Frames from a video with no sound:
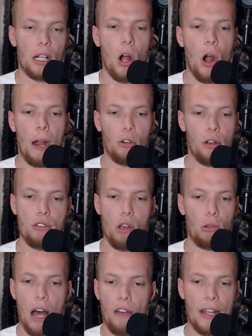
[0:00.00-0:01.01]
Carr and Chris
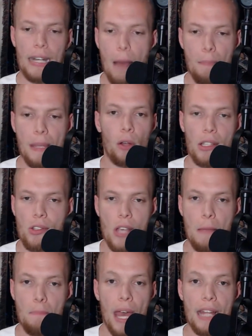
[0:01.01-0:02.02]
Olave not be on the
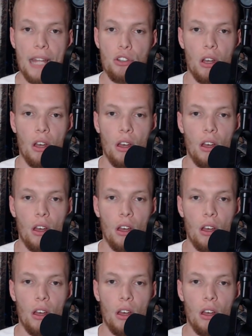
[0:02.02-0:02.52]
same page.